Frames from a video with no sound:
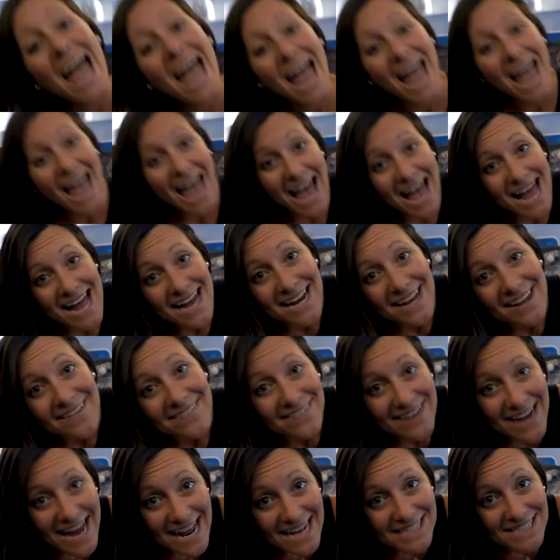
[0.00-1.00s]
And if
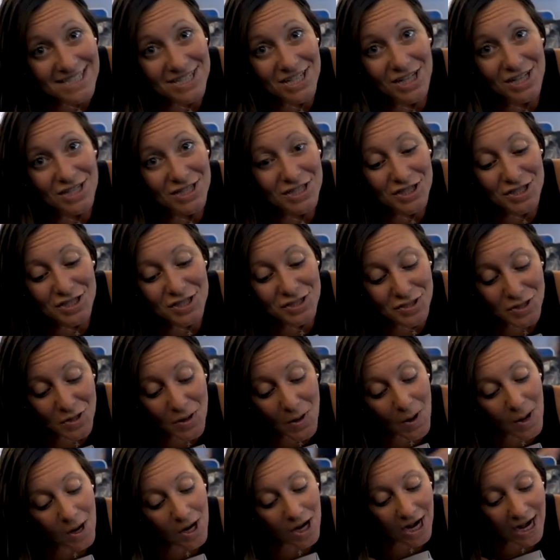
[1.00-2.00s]
Nate starts
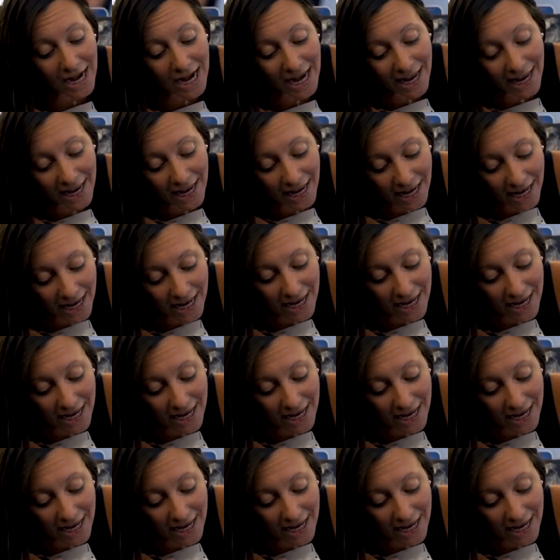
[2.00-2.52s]
snoring,